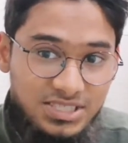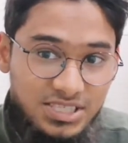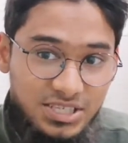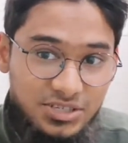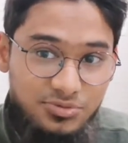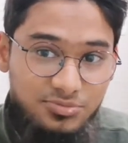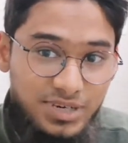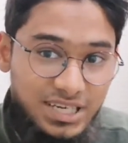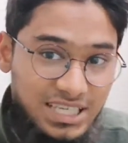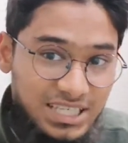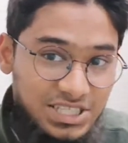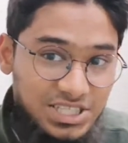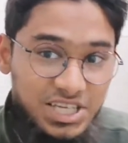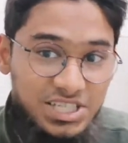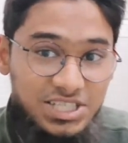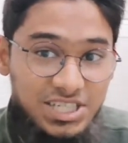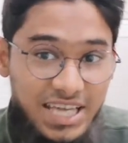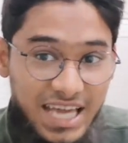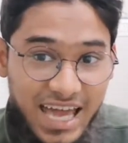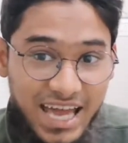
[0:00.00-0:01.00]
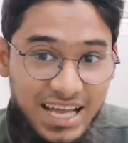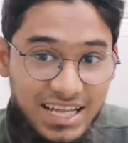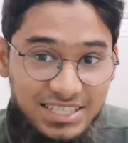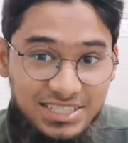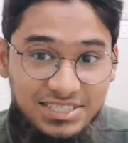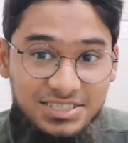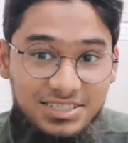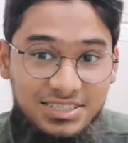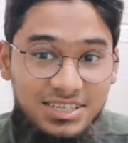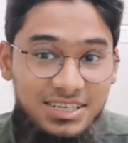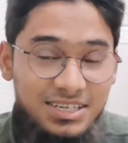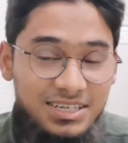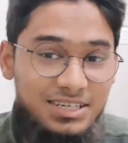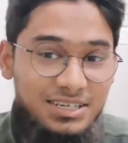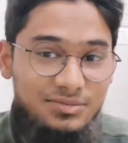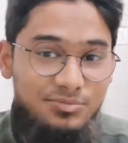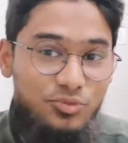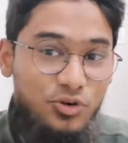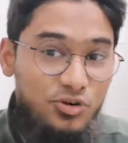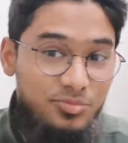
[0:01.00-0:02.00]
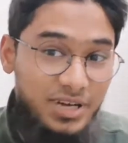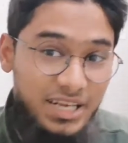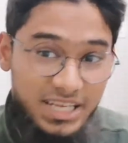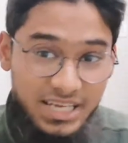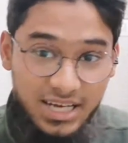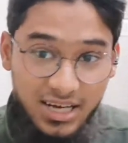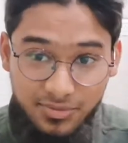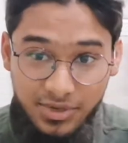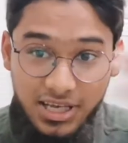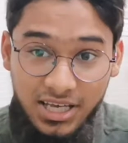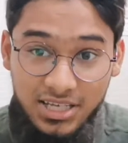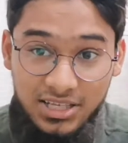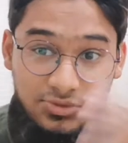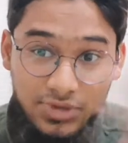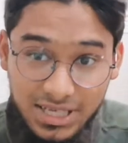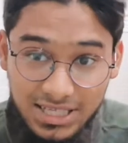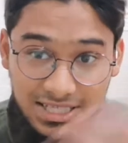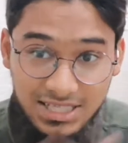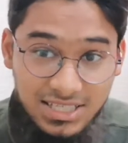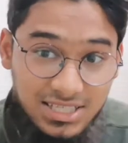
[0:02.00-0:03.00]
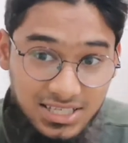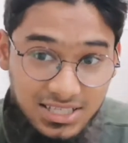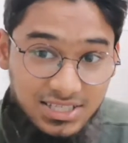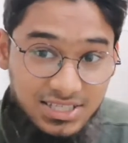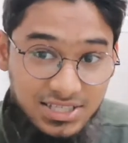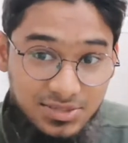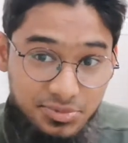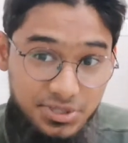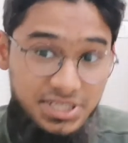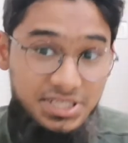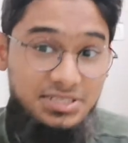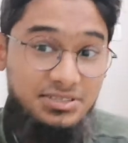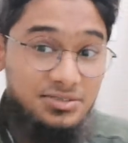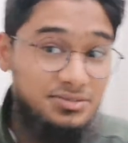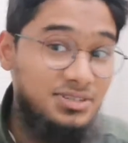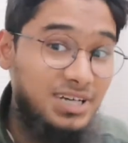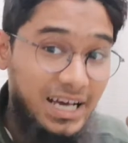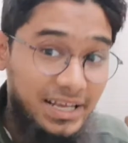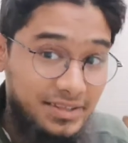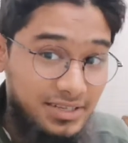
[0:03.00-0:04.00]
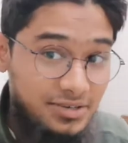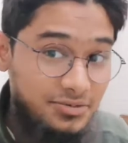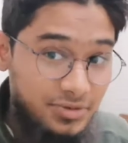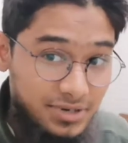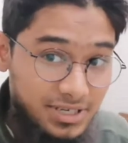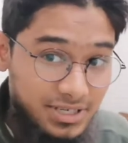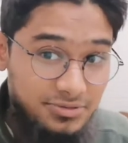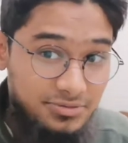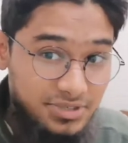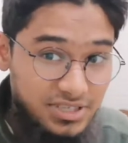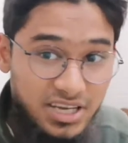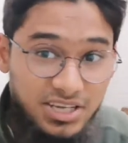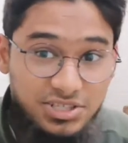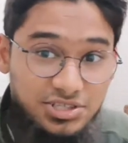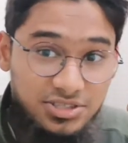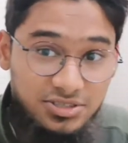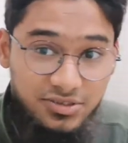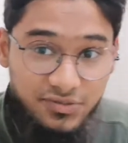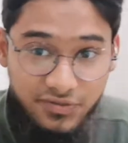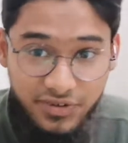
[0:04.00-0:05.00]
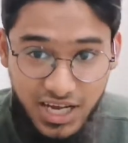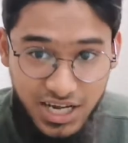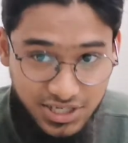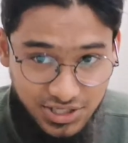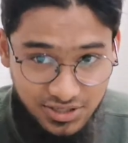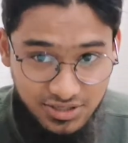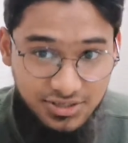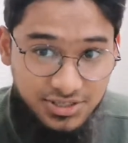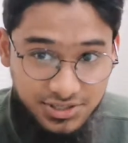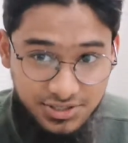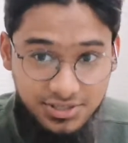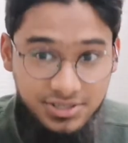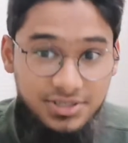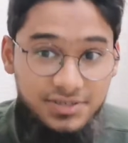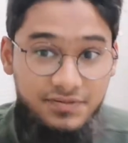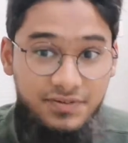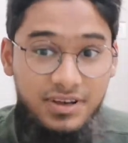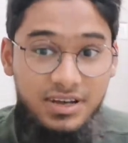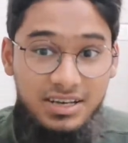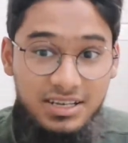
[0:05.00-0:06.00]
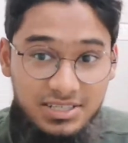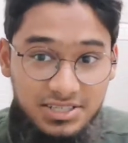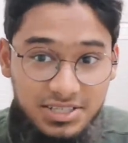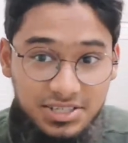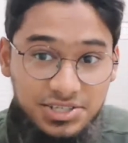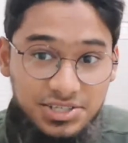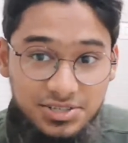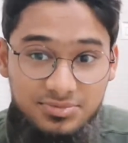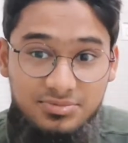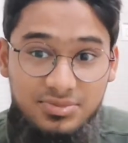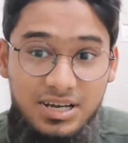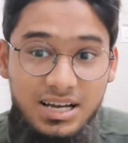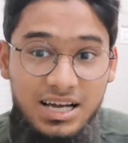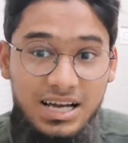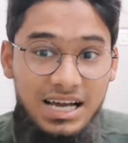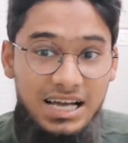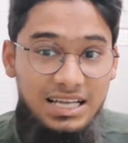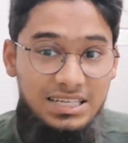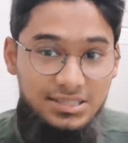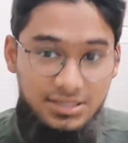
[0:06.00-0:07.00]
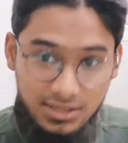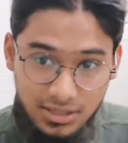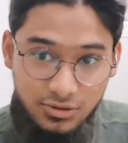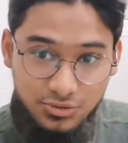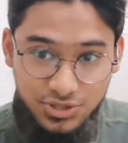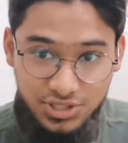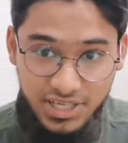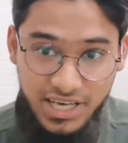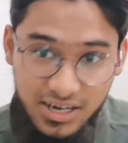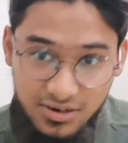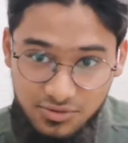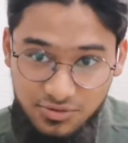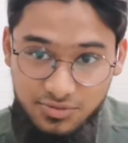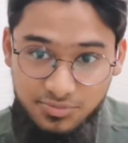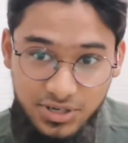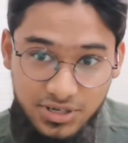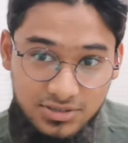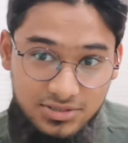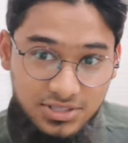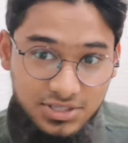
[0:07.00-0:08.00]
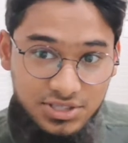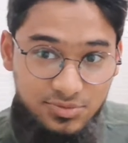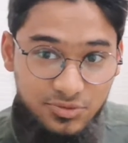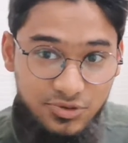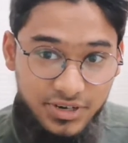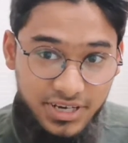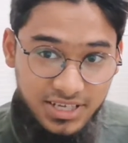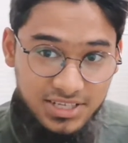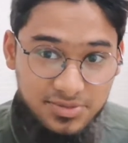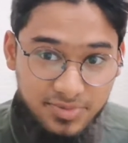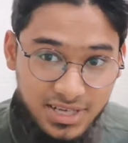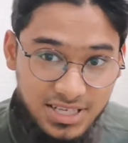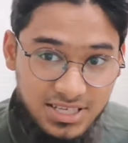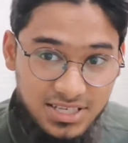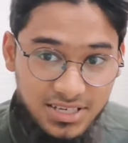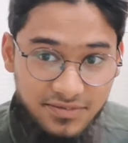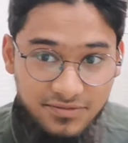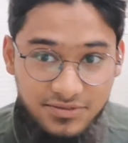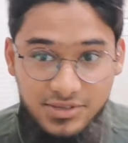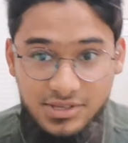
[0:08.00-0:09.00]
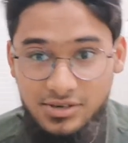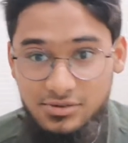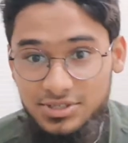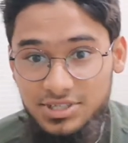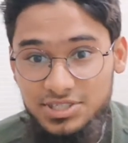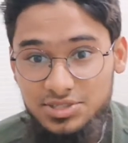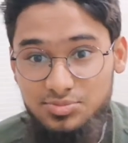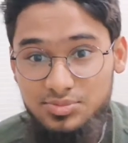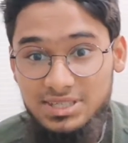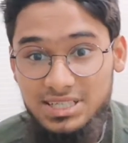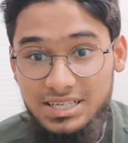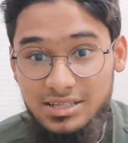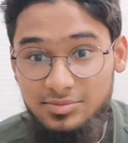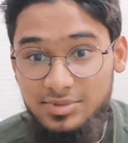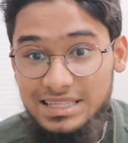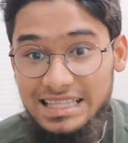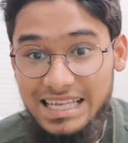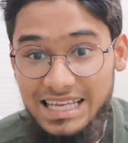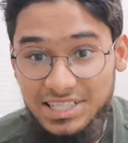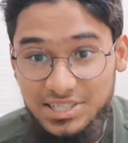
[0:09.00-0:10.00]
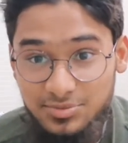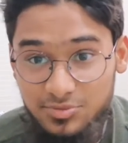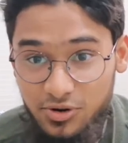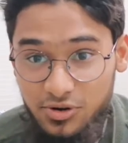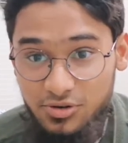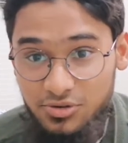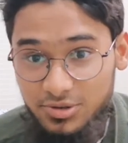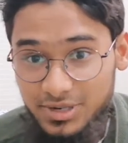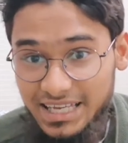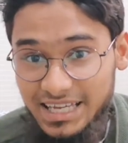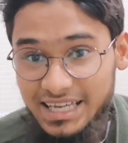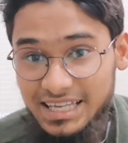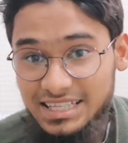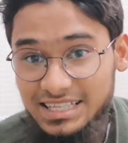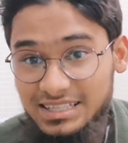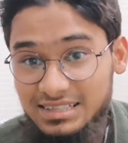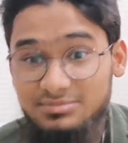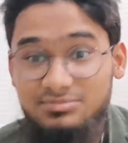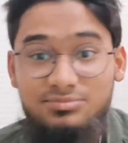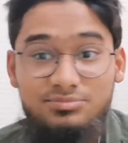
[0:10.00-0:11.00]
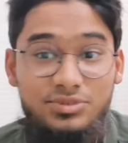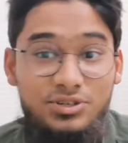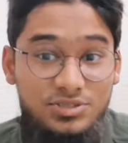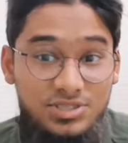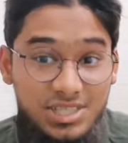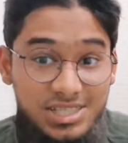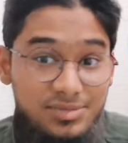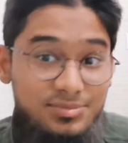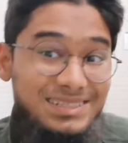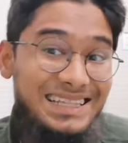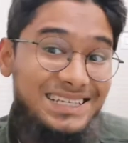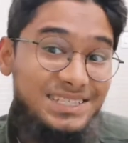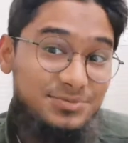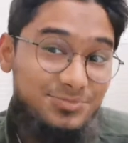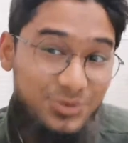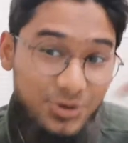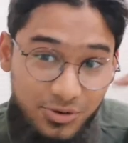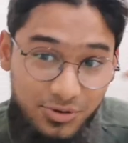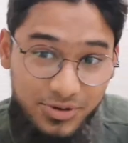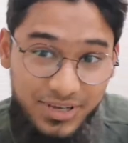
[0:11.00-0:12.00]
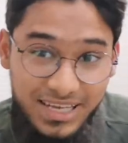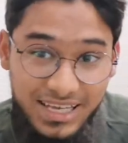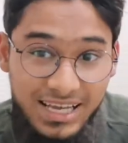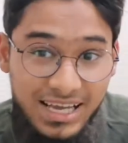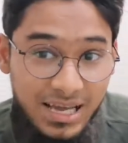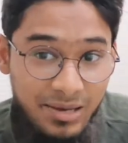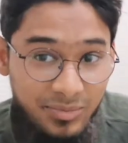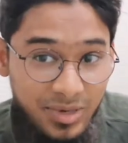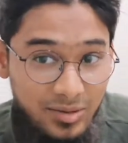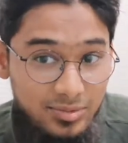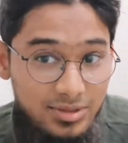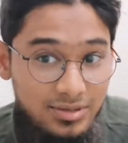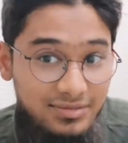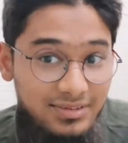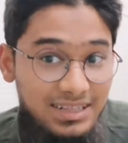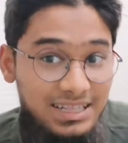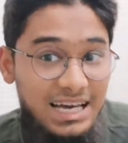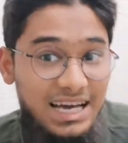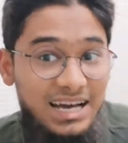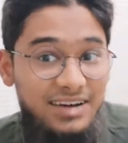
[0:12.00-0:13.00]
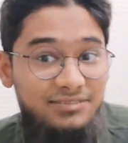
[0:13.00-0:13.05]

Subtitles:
money changing hands and more money coming into existence by either credit creation or fractional reserve system, slows down because it's more expensive. So there'll be less borrowing, and because there'll be less borrowing, people will